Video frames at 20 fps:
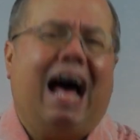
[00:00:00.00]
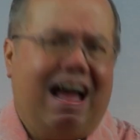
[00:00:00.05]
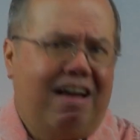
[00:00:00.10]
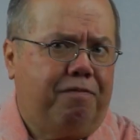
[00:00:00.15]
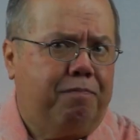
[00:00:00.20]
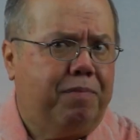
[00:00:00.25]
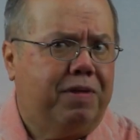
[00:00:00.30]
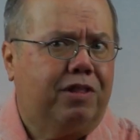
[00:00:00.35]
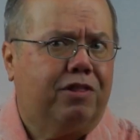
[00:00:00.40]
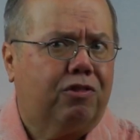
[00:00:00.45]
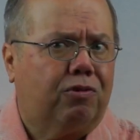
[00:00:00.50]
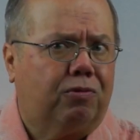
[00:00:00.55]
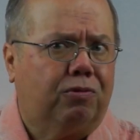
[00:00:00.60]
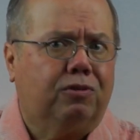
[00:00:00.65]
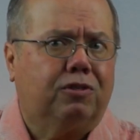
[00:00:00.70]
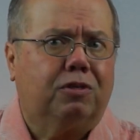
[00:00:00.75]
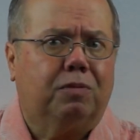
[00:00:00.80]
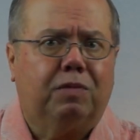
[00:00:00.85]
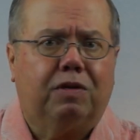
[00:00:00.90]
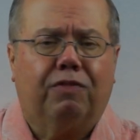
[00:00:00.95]
I've been
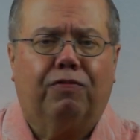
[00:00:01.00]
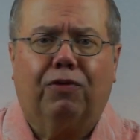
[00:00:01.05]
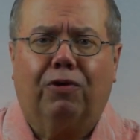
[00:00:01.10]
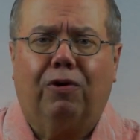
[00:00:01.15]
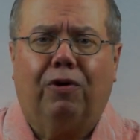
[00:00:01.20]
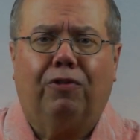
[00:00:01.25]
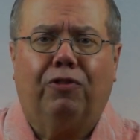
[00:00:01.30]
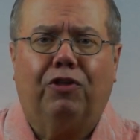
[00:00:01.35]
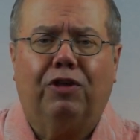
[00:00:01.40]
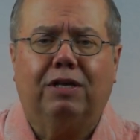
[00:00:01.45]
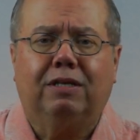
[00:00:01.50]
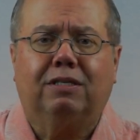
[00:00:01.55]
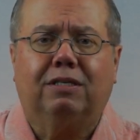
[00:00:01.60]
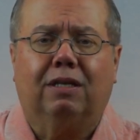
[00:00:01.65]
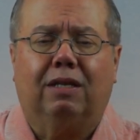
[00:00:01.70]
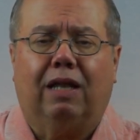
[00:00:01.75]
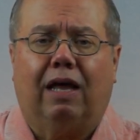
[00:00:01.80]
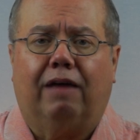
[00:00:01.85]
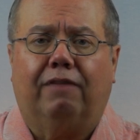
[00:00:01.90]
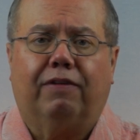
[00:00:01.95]
through some difficult things
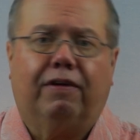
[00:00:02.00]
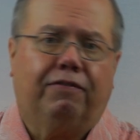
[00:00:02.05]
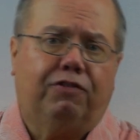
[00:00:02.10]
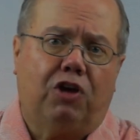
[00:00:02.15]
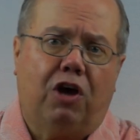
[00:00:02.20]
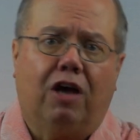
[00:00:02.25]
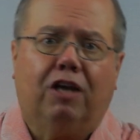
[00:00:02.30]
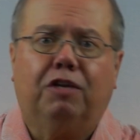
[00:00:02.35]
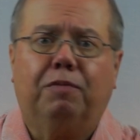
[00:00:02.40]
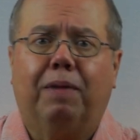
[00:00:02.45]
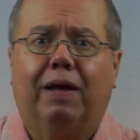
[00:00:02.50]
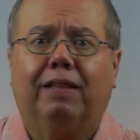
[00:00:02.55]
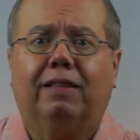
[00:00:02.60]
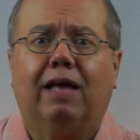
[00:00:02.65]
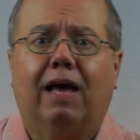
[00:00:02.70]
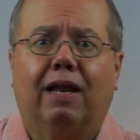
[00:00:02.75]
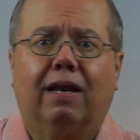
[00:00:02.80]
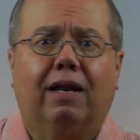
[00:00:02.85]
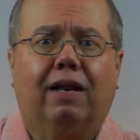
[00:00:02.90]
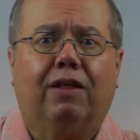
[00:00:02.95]
in life. I've talked about
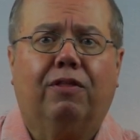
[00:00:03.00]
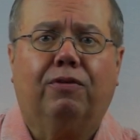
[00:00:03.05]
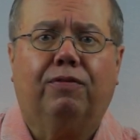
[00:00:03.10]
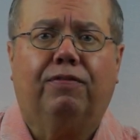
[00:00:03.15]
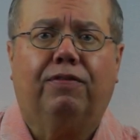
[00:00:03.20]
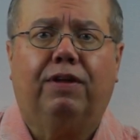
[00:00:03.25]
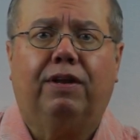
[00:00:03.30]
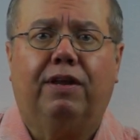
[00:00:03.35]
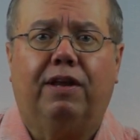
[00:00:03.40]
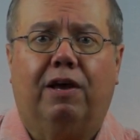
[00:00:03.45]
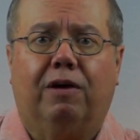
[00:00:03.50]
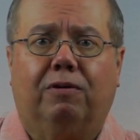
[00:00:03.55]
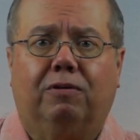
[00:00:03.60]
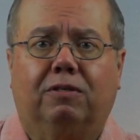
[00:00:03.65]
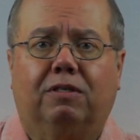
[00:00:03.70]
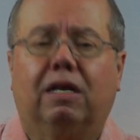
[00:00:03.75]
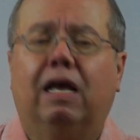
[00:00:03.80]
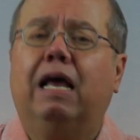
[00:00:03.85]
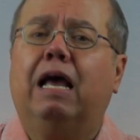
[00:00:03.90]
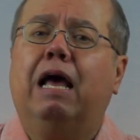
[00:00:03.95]
that in other
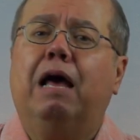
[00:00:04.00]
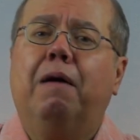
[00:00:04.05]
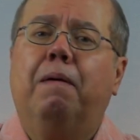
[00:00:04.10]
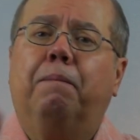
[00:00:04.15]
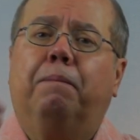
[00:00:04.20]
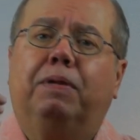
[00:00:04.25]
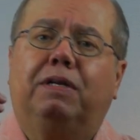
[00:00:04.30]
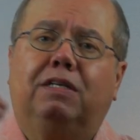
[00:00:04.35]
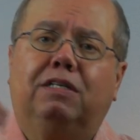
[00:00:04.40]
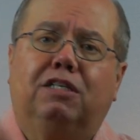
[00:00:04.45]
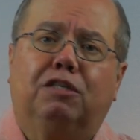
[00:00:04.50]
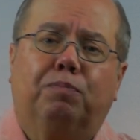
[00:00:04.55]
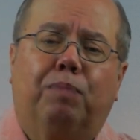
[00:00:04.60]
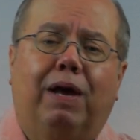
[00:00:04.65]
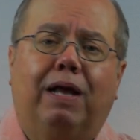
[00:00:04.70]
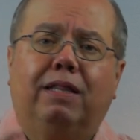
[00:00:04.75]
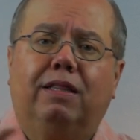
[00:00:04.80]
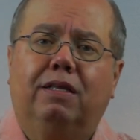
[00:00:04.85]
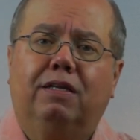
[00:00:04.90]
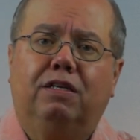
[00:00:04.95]
videos. But
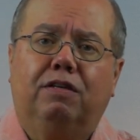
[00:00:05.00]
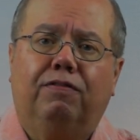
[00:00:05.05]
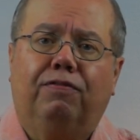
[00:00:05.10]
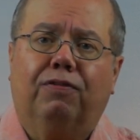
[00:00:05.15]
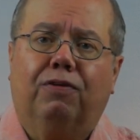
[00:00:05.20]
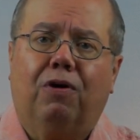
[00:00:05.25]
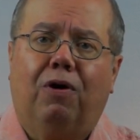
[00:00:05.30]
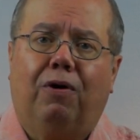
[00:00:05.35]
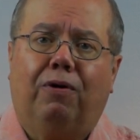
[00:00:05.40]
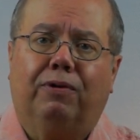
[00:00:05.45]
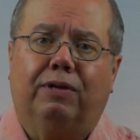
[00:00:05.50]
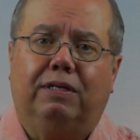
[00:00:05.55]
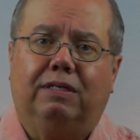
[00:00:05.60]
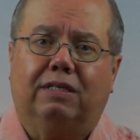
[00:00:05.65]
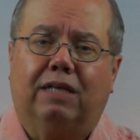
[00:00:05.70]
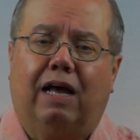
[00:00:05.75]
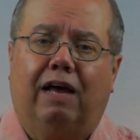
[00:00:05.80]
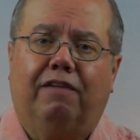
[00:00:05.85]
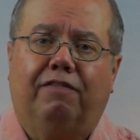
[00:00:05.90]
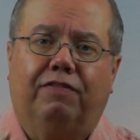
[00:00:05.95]
despite the
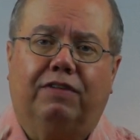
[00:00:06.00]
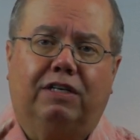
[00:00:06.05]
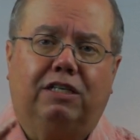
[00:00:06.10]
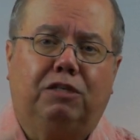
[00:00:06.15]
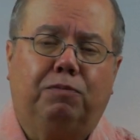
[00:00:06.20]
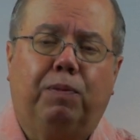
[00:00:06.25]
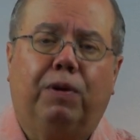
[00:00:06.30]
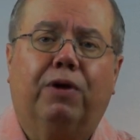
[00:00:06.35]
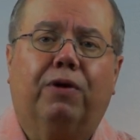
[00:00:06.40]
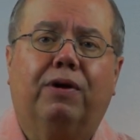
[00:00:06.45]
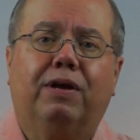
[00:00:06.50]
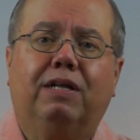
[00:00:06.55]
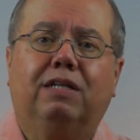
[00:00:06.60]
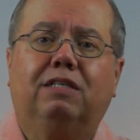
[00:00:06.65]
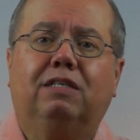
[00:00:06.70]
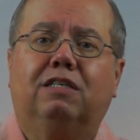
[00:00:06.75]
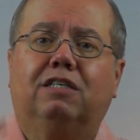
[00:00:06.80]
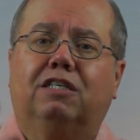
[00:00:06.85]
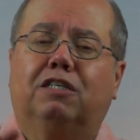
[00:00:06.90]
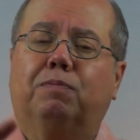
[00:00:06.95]
difficulties I've
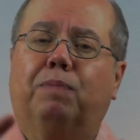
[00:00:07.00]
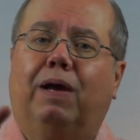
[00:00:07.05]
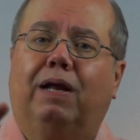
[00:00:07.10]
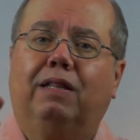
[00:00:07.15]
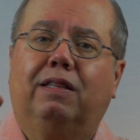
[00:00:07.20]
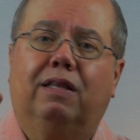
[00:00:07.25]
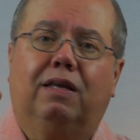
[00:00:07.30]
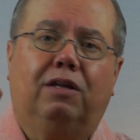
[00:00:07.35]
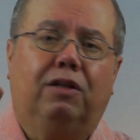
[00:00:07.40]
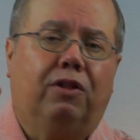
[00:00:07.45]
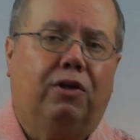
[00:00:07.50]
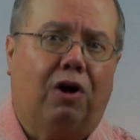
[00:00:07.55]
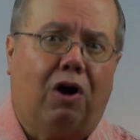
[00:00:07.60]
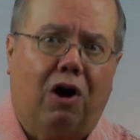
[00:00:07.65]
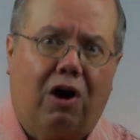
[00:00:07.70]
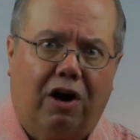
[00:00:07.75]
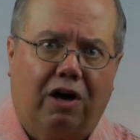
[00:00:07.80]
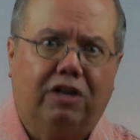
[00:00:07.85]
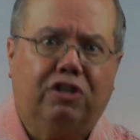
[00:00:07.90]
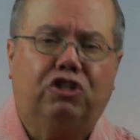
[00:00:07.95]
experienced, despite the,
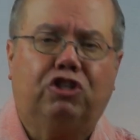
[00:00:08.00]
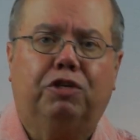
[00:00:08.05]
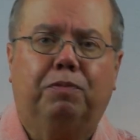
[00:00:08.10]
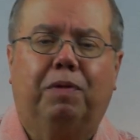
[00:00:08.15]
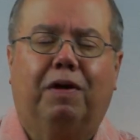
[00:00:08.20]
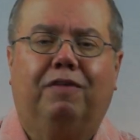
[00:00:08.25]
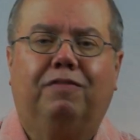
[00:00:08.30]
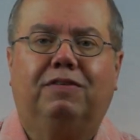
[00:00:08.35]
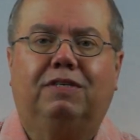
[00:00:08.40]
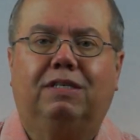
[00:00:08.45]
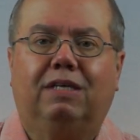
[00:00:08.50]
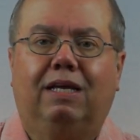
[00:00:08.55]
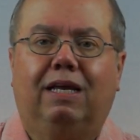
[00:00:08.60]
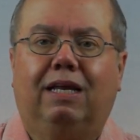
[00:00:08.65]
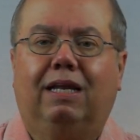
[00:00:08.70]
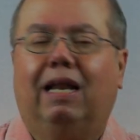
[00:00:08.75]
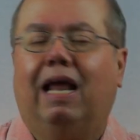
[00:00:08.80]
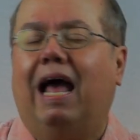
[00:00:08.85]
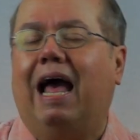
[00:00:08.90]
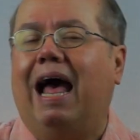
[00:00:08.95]
hardship I've
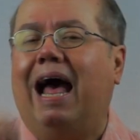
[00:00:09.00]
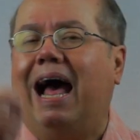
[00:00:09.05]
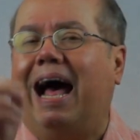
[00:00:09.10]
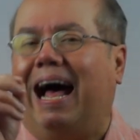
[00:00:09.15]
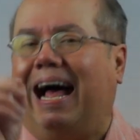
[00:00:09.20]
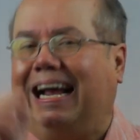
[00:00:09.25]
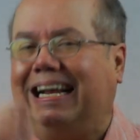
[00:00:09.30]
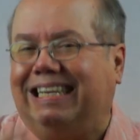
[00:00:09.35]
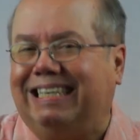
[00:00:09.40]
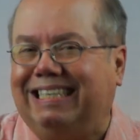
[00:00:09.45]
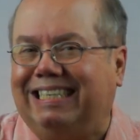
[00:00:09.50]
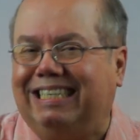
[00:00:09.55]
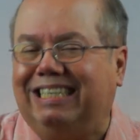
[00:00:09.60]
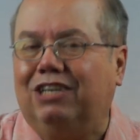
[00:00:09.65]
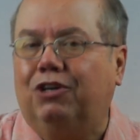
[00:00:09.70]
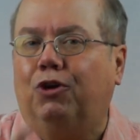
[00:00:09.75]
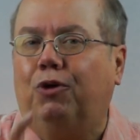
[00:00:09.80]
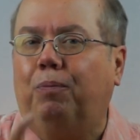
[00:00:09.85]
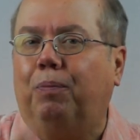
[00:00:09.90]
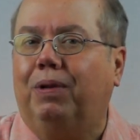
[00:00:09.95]
seen, I
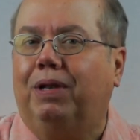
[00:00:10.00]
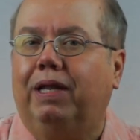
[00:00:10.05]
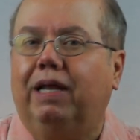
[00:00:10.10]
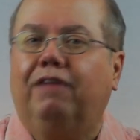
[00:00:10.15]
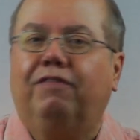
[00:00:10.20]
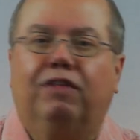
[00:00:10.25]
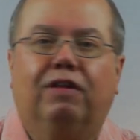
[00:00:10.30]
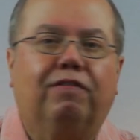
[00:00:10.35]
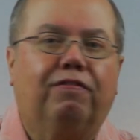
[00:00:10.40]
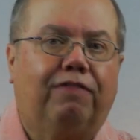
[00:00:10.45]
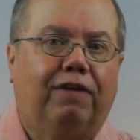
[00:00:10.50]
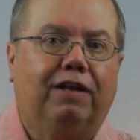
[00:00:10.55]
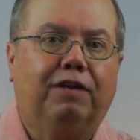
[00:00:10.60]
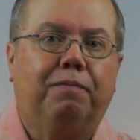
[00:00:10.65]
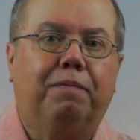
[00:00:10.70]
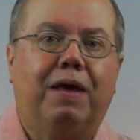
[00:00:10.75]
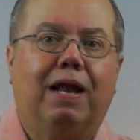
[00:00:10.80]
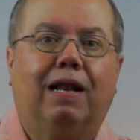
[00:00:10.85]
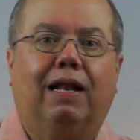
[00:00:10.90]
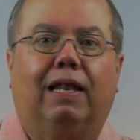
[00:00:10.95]
still believe that
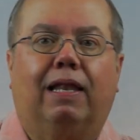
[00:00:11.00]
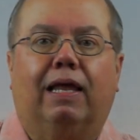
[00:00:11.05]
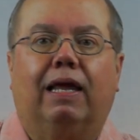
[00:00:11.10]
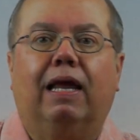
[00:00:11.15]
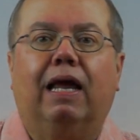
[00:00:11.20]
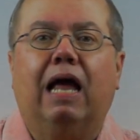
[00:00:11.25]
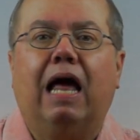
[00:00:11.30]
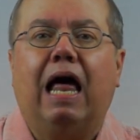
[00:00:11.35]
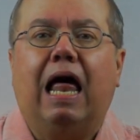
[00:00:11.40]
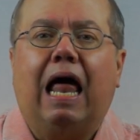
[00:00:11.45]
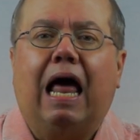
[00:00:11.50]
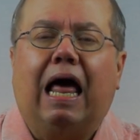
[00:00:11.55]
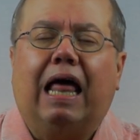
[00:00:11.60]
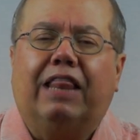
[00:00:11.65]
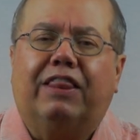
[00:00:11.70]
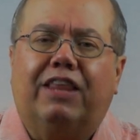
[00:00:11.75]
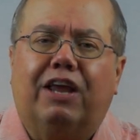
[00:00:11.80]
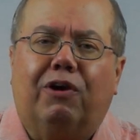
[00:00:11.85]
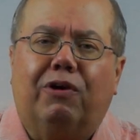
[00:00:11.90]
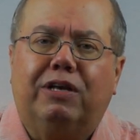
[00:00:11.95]
fundamentally
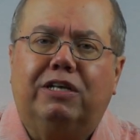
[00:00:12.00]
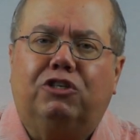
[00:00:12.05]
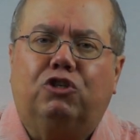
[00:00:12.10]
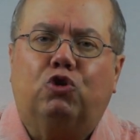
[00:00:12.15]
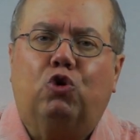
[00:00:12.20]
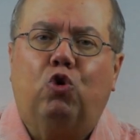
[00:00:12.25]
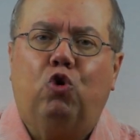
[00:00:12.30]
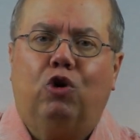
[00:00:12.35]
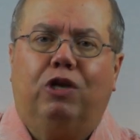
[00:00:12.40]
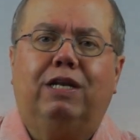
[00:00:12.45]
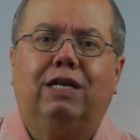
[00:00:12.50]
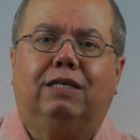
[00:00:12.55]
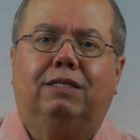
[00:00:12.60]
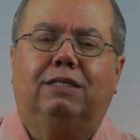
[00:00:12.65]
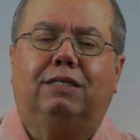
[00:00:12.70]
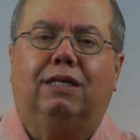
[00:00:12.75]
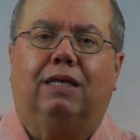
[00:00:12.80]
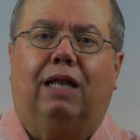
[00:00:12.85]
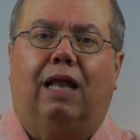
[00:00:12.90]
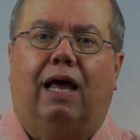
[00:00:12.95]
there is
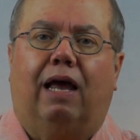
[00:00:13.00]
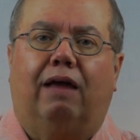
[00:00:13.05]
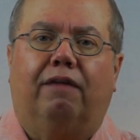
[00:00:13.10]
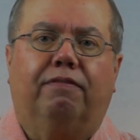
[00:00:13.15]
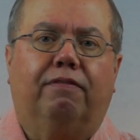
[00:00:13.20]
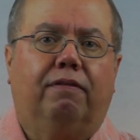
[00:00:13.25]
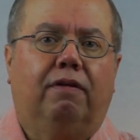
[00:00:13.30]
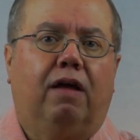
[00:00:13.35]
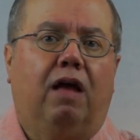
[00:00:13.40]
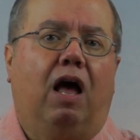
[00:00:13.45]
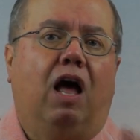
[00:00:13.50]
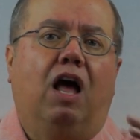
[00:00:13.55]
goodness in life.